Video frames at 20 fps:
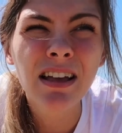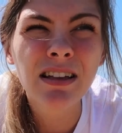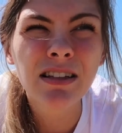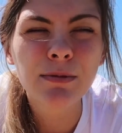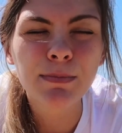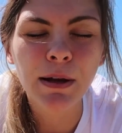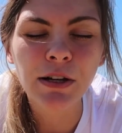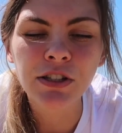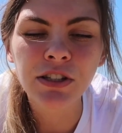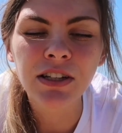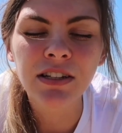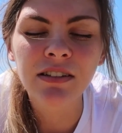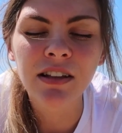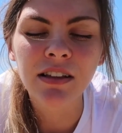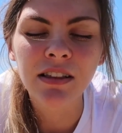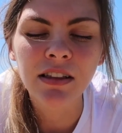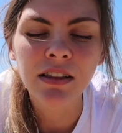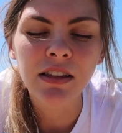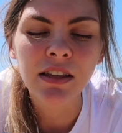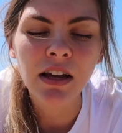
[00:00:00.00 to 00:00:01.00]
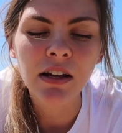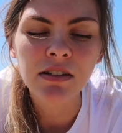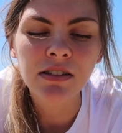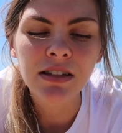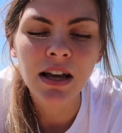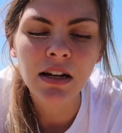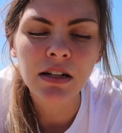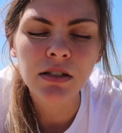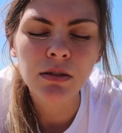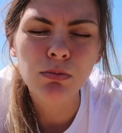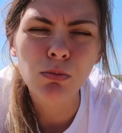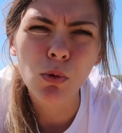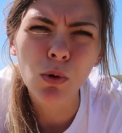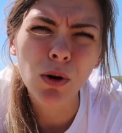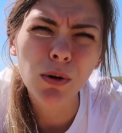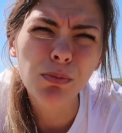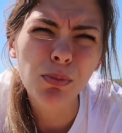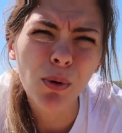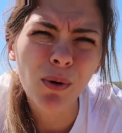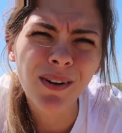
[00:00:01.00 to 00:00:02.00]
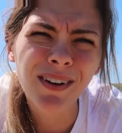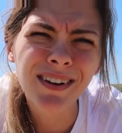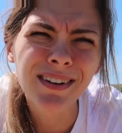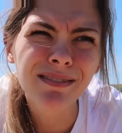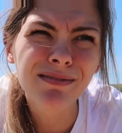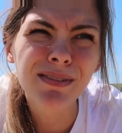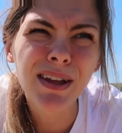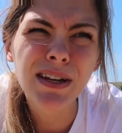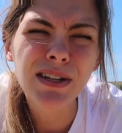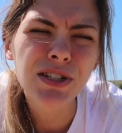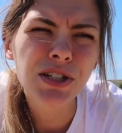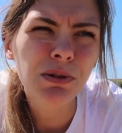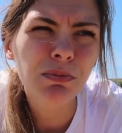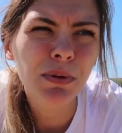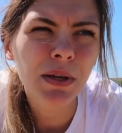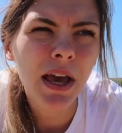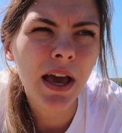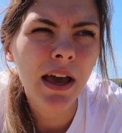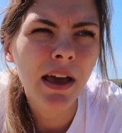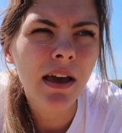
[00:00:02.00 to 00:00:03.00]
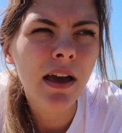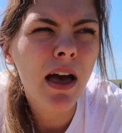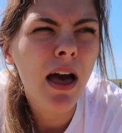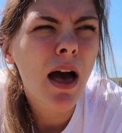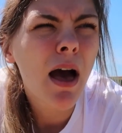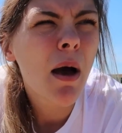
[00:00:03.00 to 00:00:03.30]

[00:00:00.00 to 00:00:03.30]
Especially because I think the LSAT is more important than GPA.